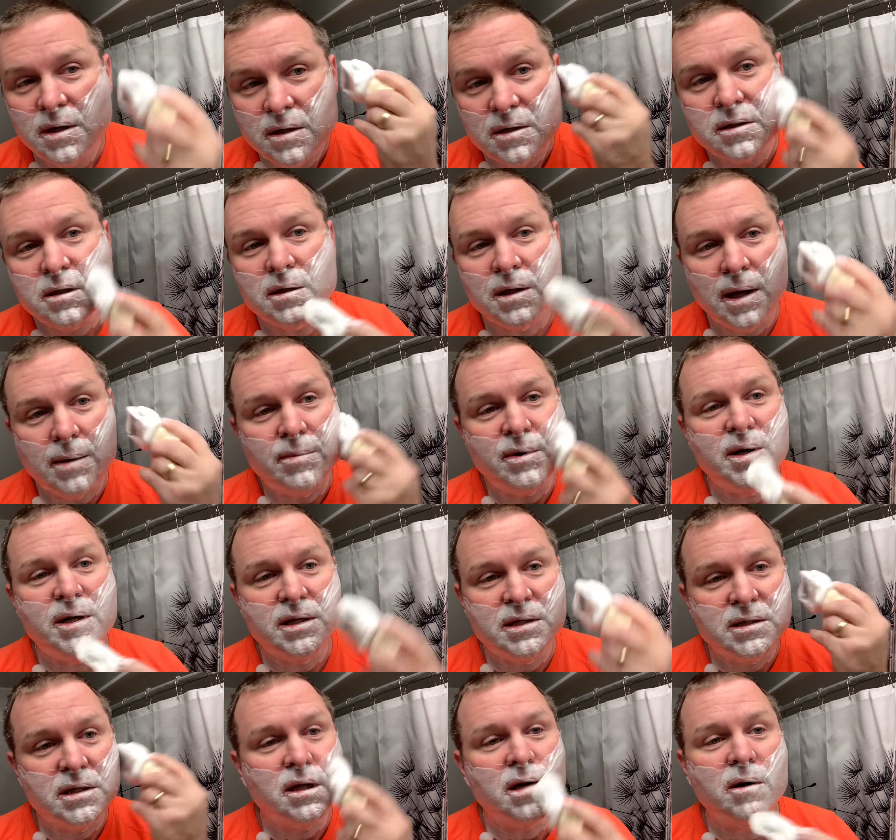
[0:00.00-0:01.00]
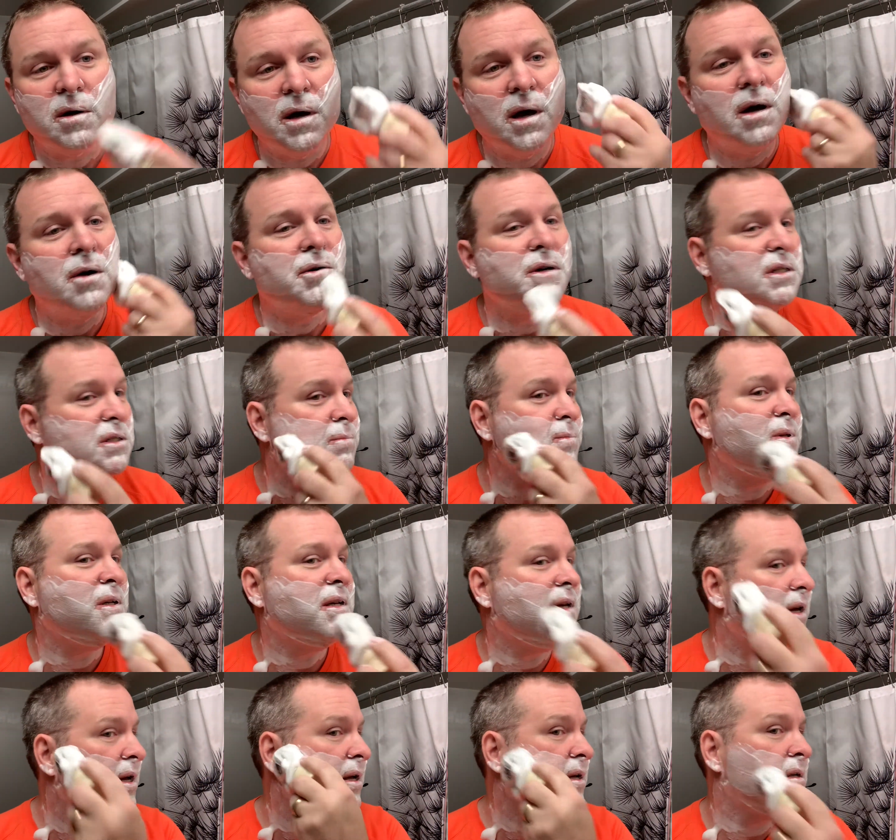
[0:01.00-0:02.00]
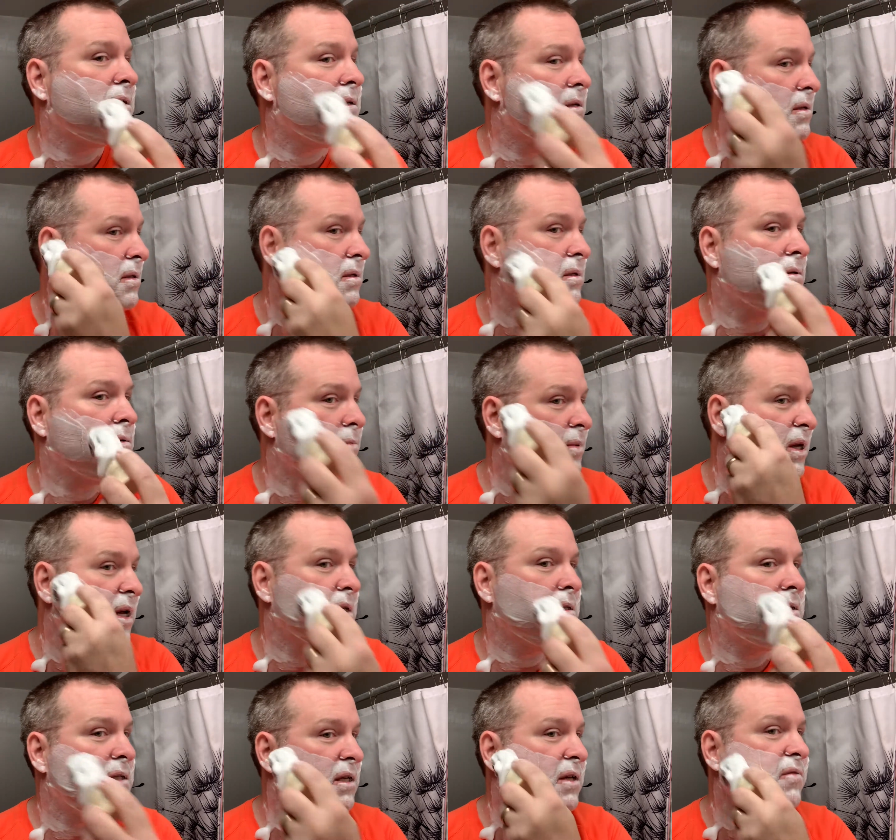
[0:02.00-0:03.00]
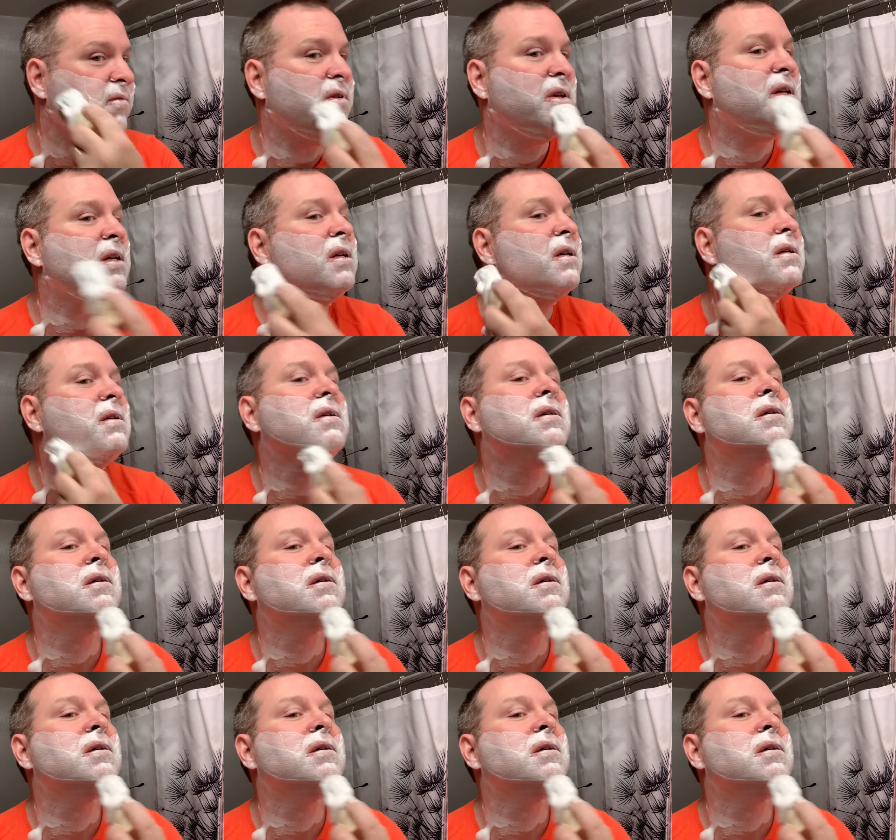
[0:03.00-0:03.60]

celebrities will always be at. It'll be on TV.